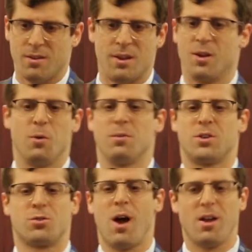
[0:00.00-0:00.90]
The
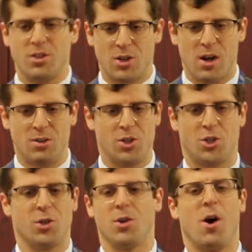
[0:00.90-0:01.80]
trial judge
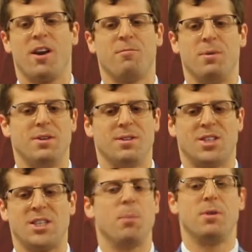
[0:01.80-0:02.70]
should not have been
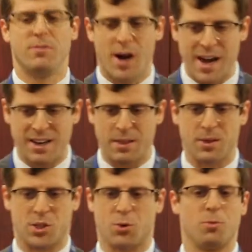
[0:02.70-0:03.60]
subdividing
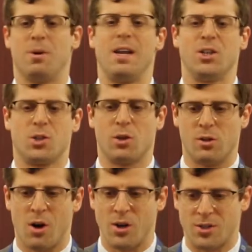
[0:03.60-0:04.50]
this termination
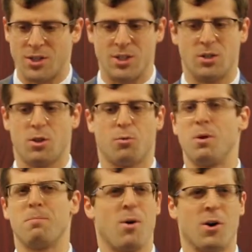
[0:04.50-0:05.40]
clauses into
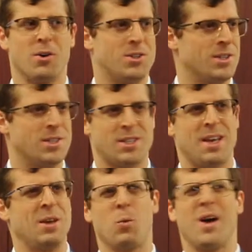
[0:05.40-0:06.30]
3 parts and
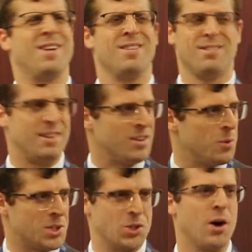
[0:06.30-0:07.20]
saying, well,
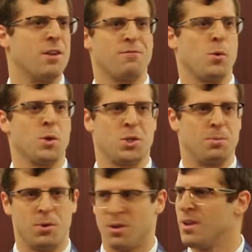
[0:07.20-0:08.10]
it's not
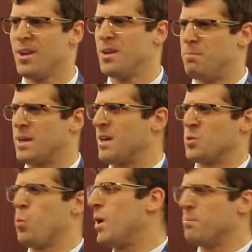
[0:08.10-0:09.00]
enforceable
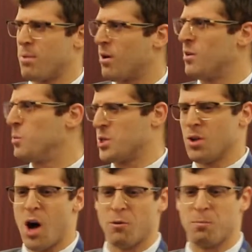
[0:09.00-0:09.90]
because one part was
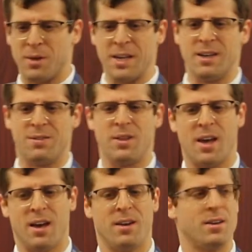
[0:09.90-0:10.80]
not repeated at
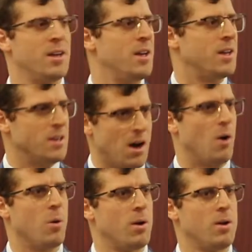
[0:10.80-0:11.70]
the end.
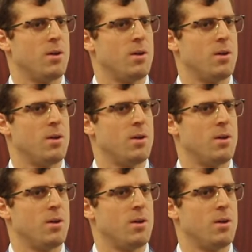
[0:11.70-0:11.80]
No.